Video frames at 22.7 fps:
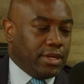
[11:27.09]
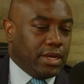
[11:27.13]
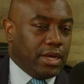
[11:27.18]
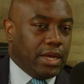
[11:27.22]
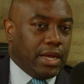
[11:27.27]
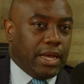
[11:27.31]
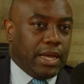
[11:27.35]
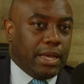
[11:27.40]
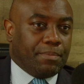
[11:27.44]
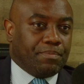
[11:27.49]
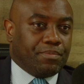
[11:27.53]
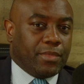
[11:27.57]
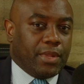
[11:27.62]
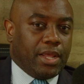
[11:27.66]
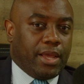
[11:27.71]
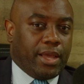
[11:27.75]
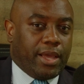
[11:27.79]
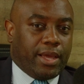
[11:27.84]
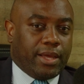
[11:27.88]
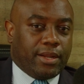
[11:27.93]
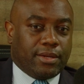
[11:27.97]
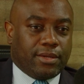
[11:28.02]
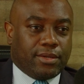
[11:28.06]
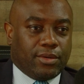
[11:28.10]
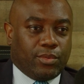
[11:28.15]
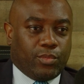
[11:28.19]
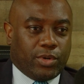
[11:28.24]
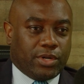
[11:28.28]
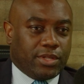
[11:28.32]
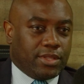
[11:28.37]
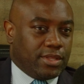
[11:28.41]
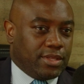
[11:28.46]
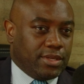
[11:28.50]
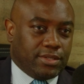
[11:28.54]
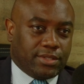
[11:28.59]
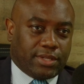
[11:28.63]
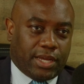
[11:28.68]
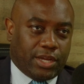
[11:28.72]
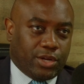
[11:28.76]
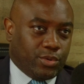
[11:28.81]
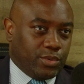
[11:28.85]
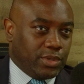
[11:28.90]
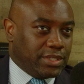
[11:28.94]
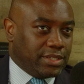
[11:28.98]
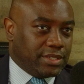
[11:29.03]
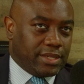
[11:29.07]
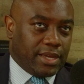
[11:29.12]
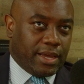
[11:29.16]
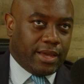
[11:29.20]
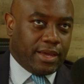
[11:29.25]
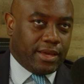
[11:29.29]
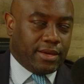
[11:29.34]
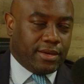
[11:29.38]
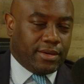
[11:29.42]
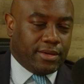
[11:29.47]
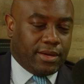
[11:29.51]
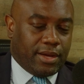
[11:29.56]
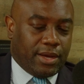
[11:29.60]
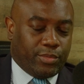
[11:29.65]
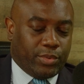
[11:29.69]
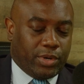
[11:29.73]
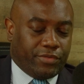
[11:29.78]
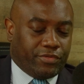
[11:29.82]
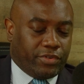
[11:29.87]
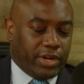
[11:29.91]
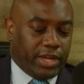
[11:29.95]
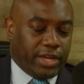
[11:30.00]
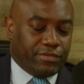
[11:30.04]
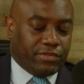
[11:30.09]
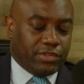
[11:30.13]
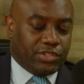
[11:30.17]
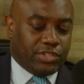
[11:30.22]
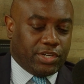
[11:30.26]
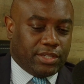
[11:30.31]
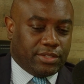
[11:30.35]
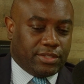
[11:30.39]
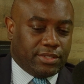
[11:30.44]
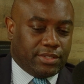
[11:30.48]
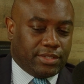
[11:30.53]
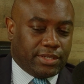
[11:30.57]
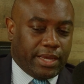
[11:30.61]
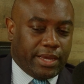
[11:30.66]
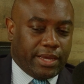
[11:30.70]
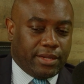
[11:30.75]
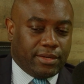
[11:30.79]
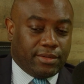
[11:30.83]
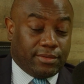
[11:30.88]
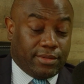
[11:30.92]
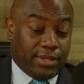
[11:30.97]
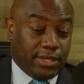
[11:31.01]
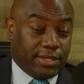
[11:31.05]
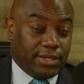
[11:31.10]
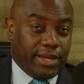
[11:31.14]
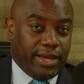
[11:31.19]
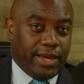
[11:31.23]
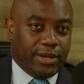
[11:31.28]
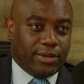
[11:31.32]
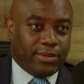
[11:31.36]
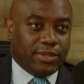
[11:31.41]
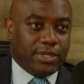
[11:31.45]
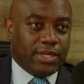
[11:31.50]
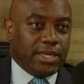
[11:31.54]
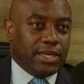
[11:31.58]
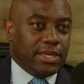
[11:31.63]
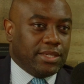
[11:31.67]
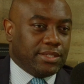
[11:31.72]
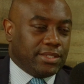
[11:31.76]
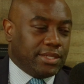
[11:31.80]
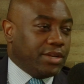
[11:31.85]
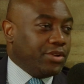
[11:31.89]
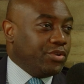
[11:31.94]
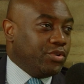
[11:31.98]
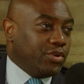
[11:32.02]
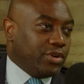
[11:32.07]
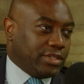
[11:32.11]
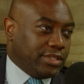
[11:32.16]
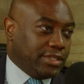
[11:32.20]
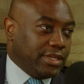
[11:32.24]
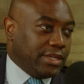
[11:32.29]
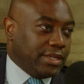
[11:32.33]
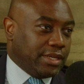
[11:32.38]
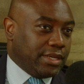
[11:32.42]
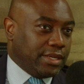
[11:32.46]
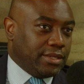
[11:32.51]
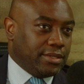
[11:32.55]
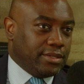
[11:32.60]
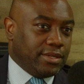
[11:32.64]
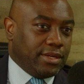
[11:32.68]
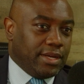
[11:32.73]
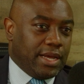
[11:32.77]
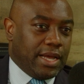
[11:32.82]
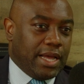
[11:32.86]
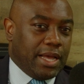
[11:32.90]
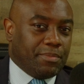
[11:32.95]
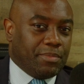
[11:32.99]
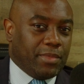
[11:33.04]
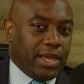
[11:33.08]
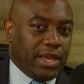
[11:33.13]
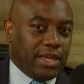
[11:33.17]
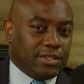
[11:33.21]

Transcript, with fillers: Mm-hmm. Um, and one of the things I always say uh, whenever I have a chance to say it, like now, is that New York City, um, mm-hmm.